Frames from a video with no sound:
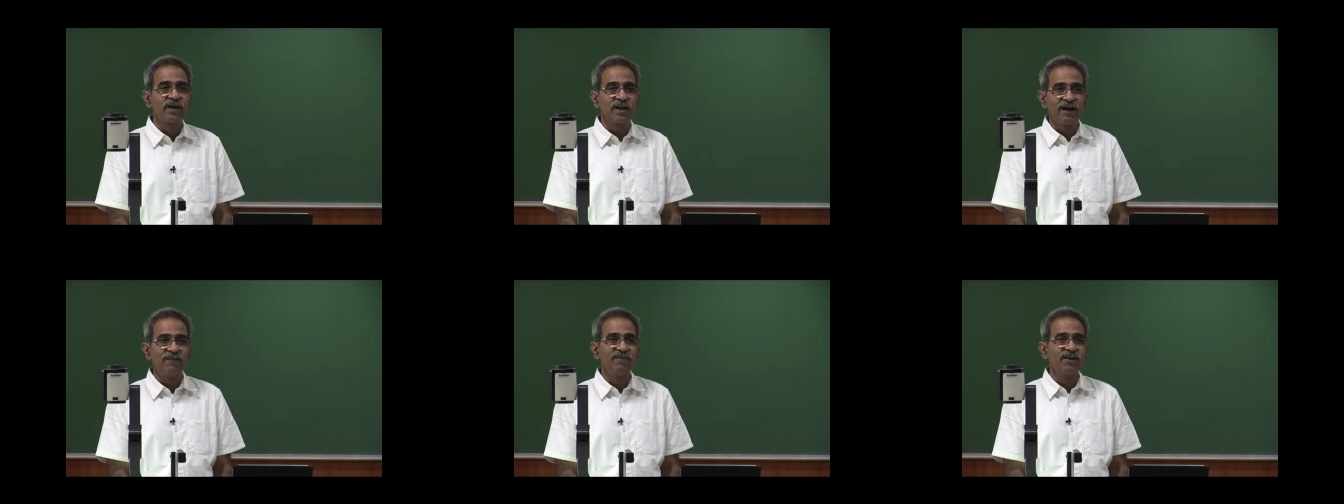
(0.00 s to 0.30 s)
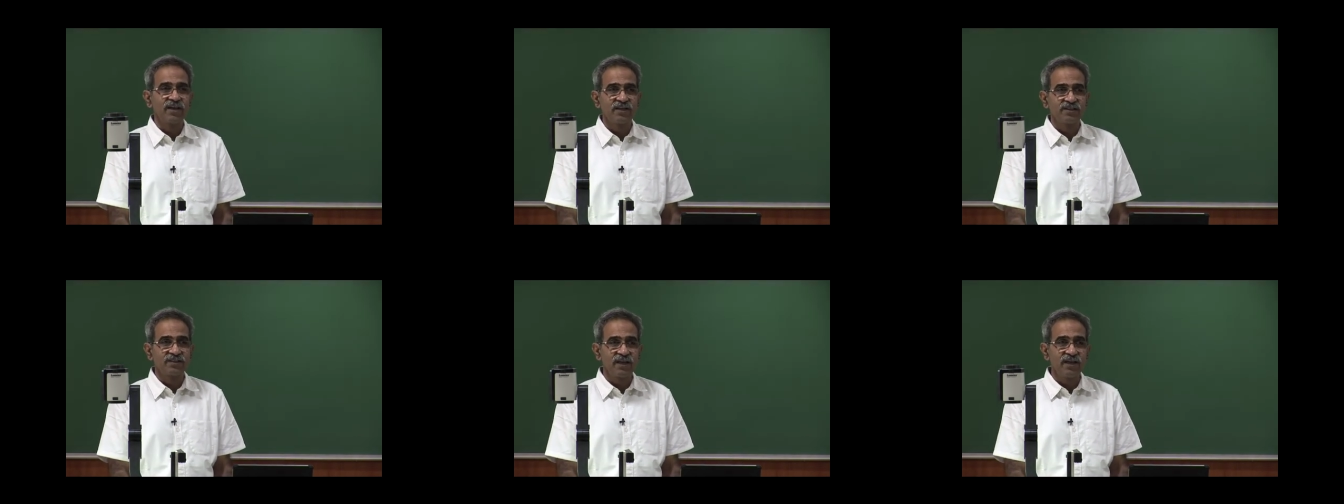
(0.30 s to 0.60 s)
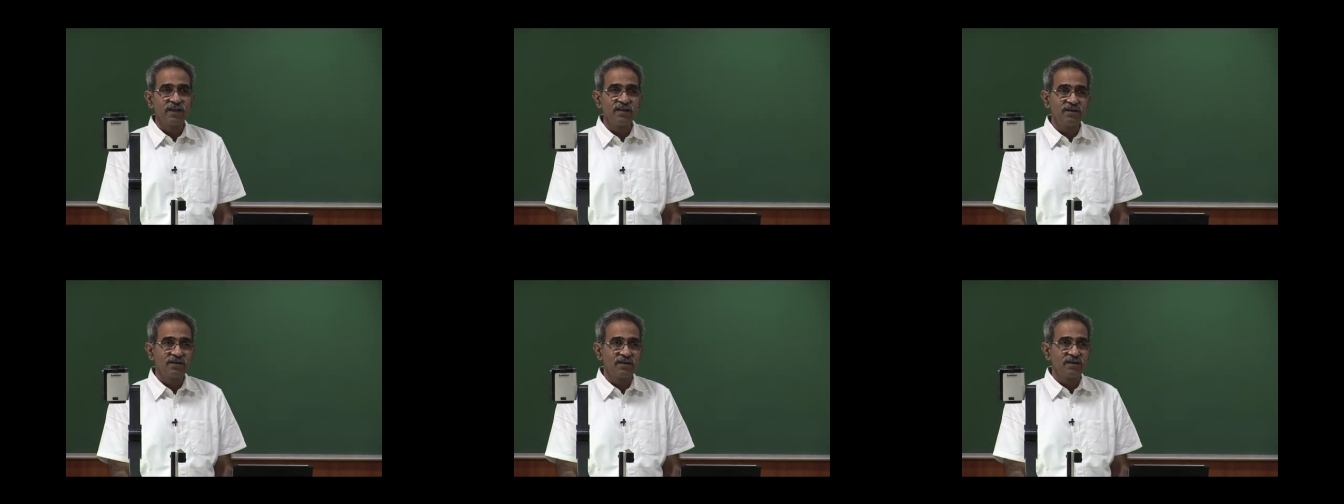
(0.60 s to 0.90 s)

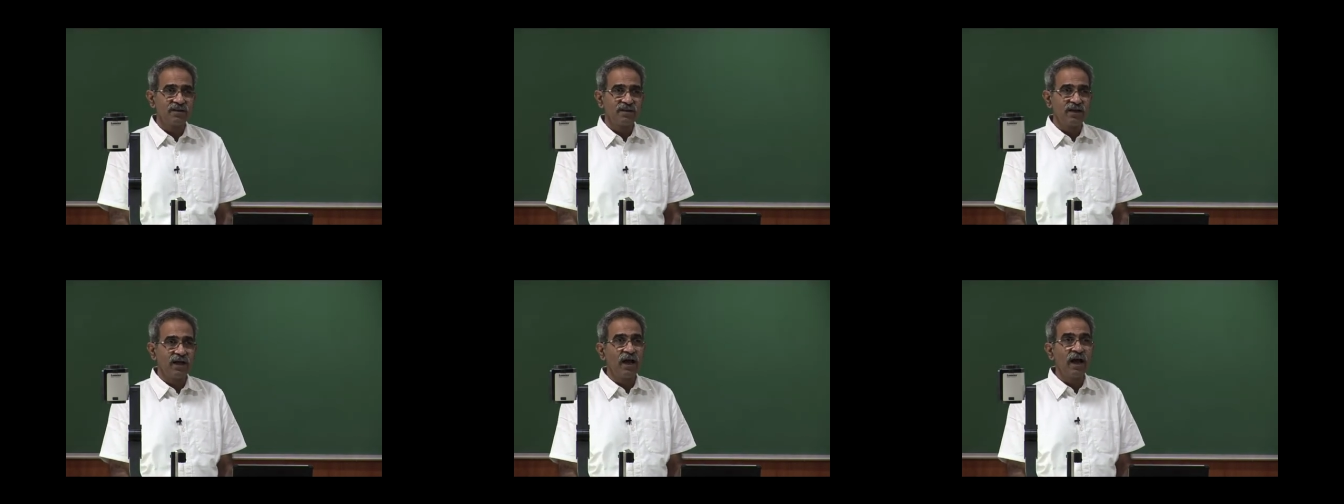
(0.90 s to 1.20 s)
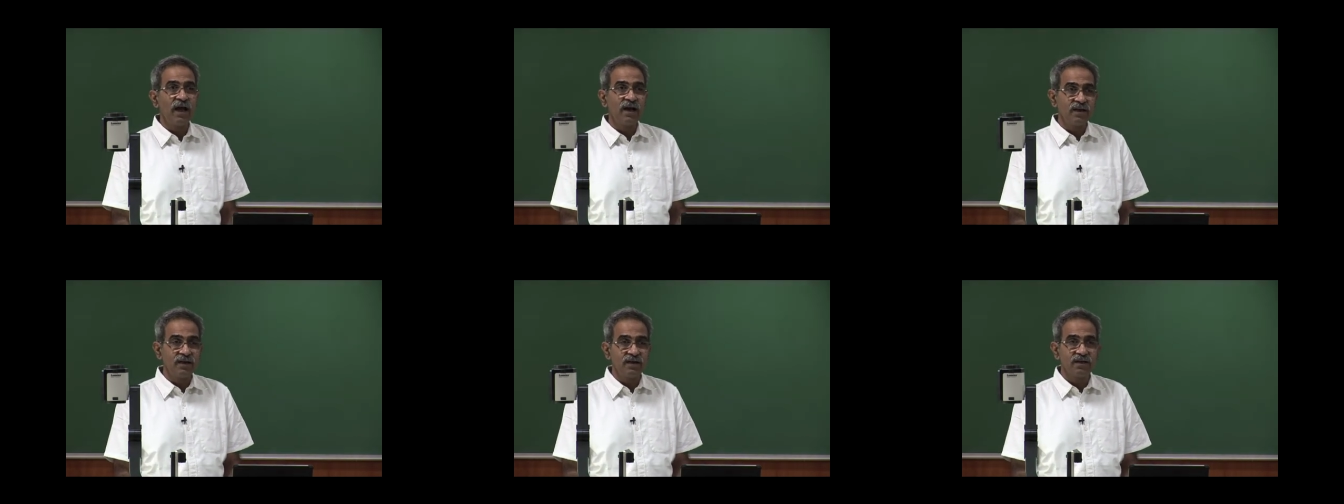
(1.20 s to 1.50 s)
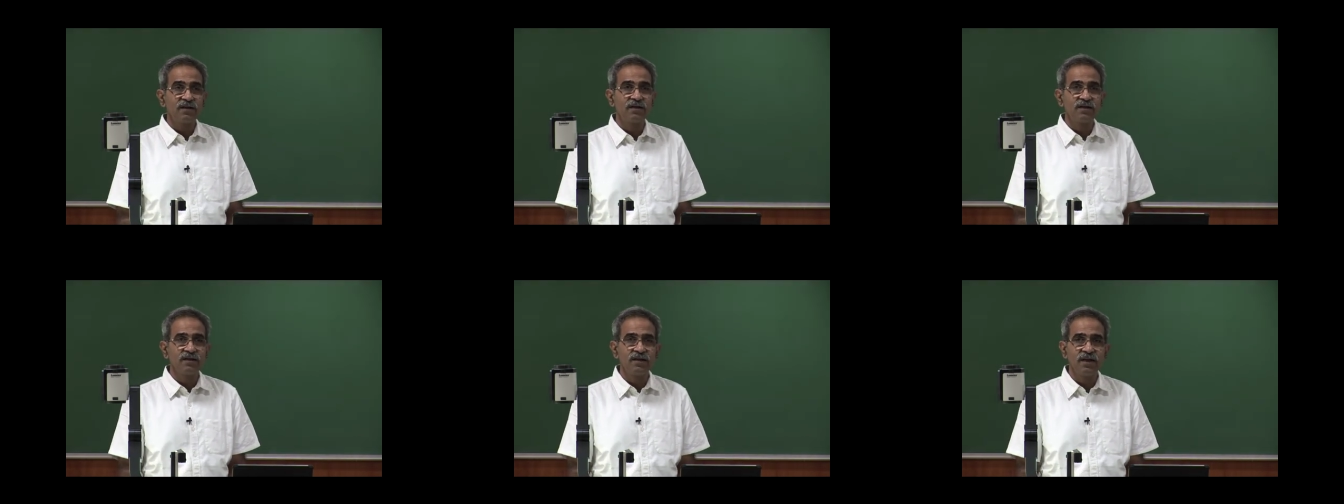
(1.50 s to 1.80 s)
gravitation, and
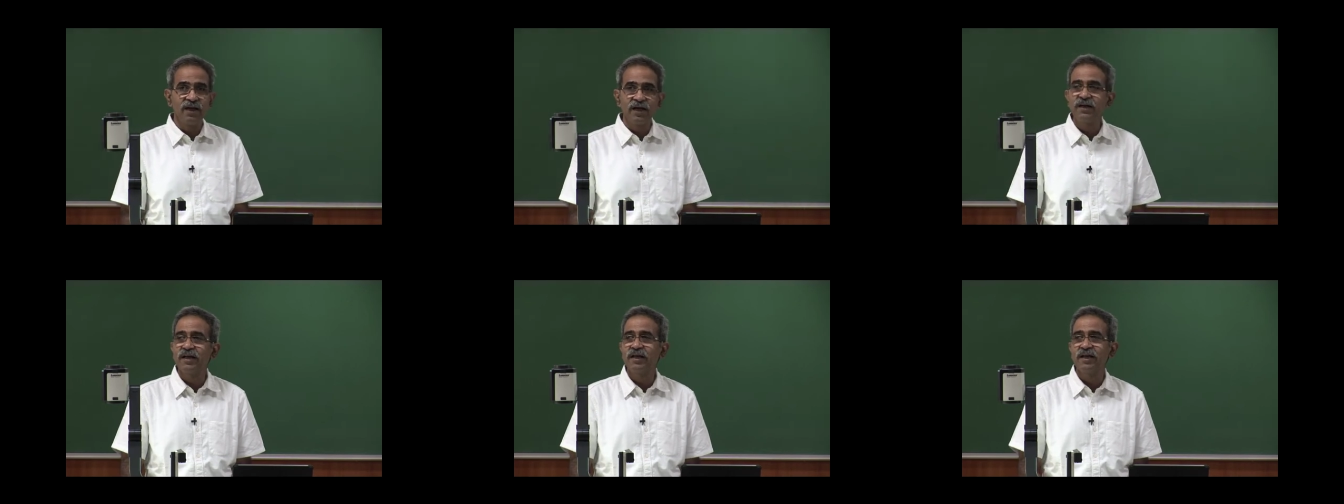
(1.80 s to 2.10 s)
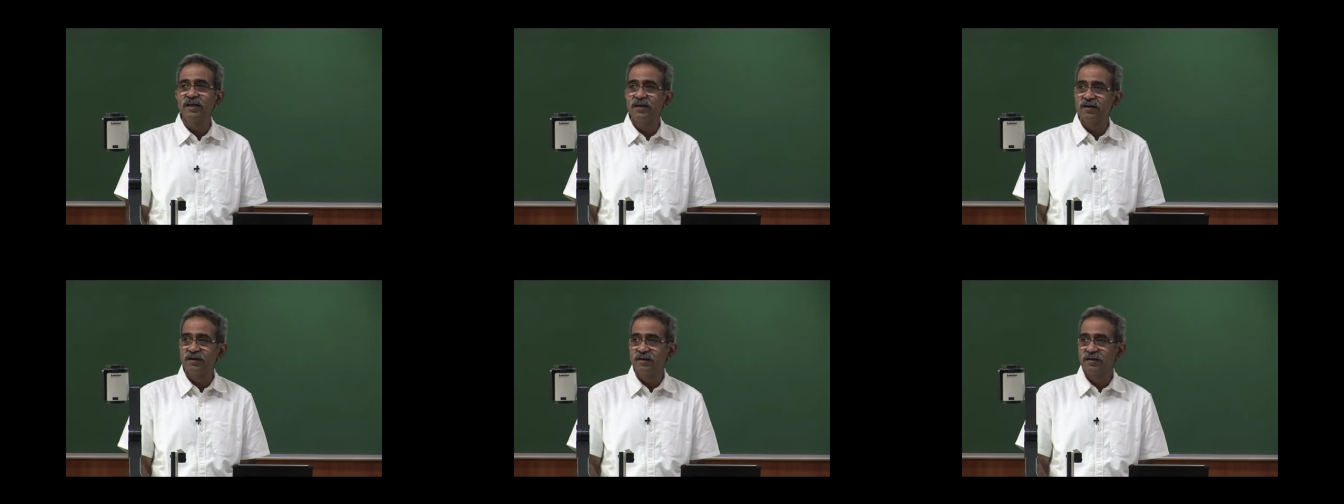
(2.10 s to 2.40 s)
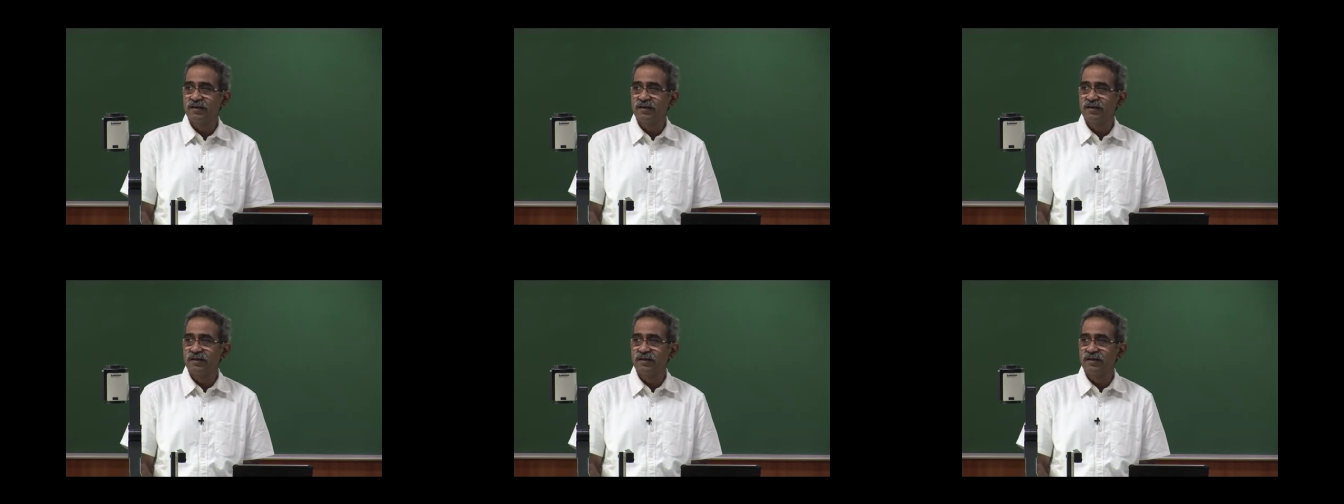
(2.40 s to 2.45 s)
later